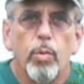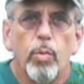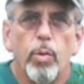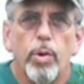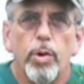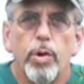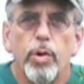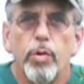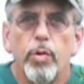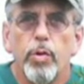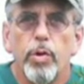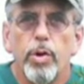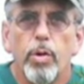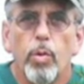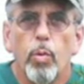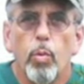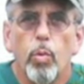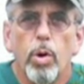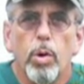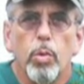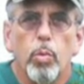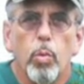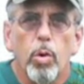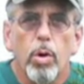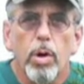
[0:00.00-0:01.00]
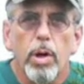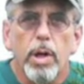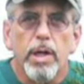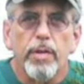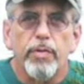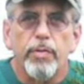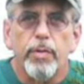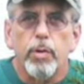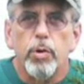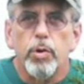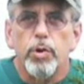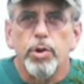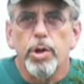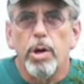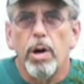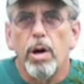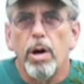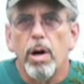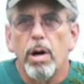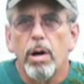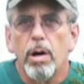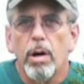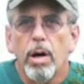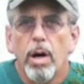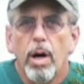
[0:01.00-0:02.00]
When you do your woodwork, if you
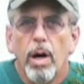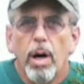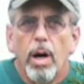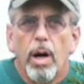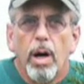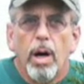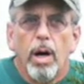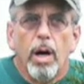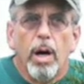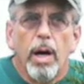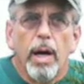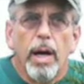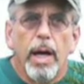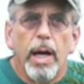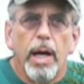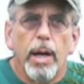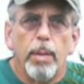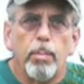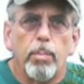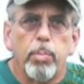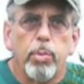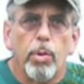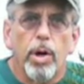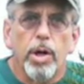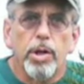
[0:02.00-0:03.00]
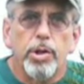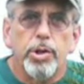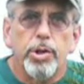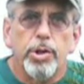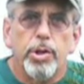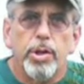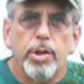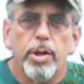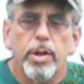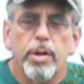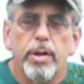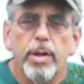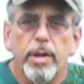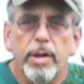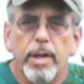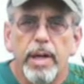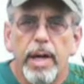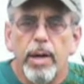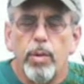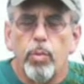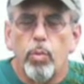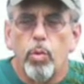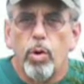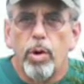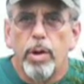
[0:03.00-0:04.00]
char and brush the
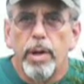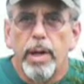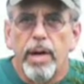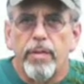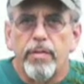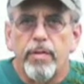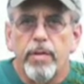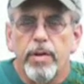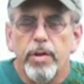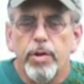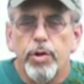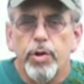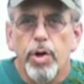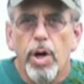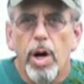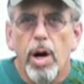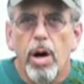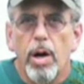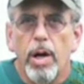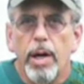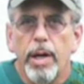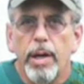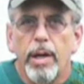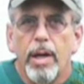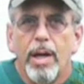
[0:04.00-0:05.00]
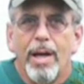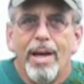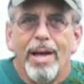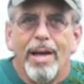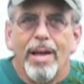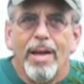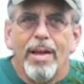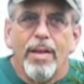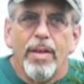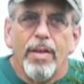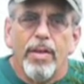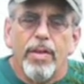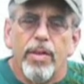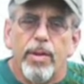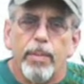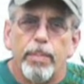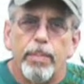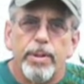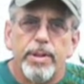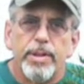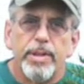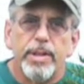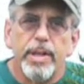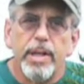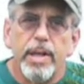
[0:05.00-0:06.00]
deadwood after the charring, the
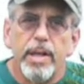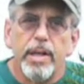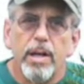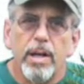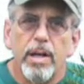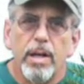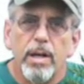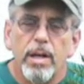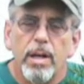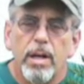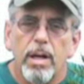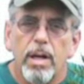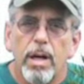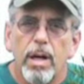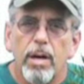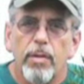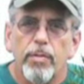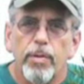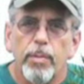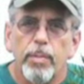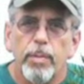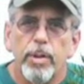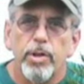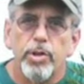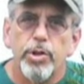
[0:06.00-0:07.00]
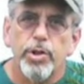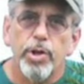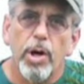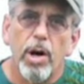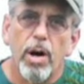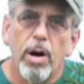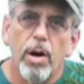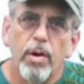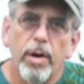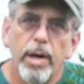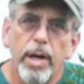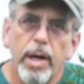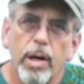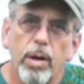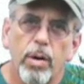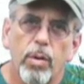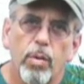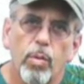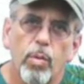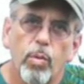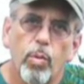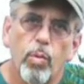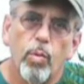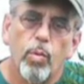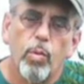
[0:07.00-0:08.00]
patina from the charring
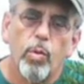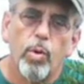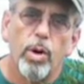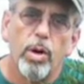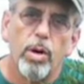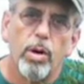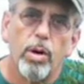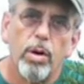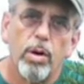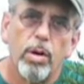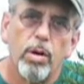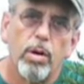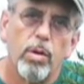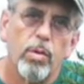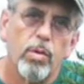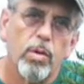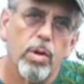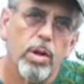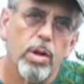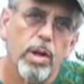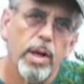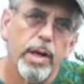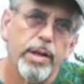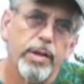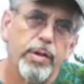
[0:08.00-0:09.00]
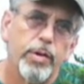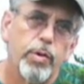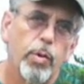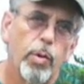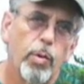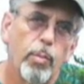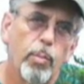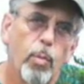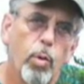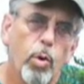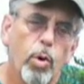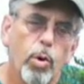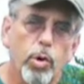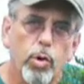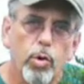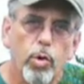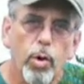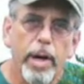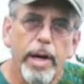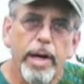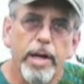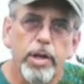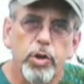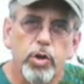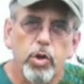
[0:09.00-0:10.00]
will lend to a more
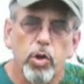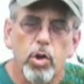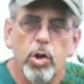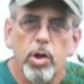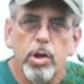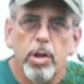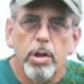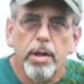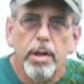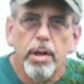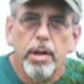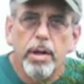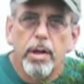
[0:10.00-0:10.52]
grayish look